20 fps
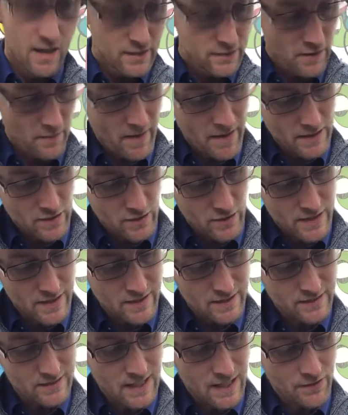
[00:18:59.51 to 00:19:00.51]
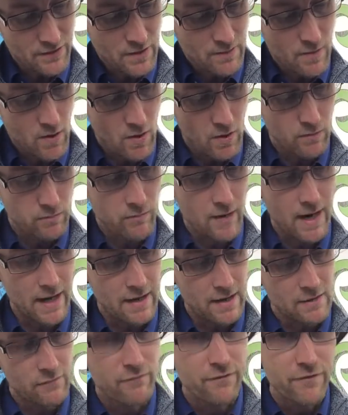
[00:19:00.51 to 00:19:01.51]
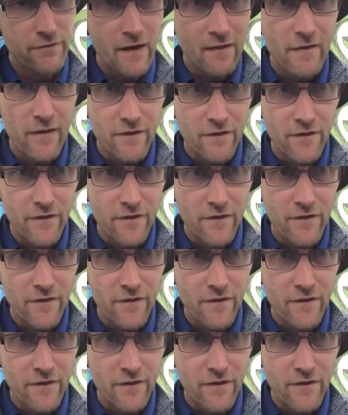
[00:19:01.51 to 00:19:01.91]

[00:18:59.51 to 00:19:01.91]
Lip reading: So make sure you stand them upright. Very